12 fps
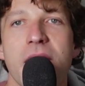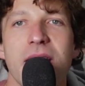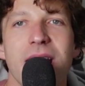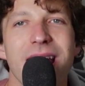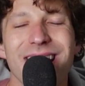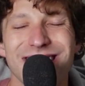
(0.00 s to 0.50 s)

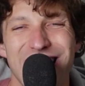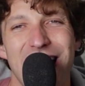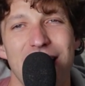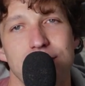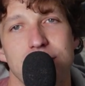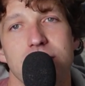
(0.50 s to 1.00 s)
It is
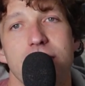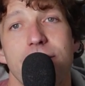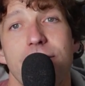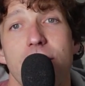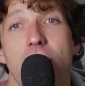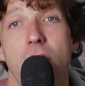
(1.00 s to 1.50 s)
absolutely
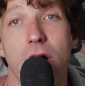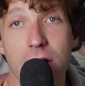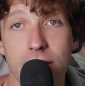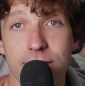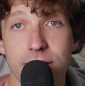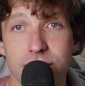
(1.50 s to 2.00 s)
for
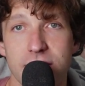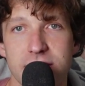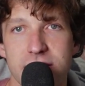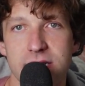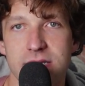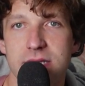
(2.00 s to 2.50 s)
all
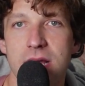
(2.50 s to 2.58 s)
musicians,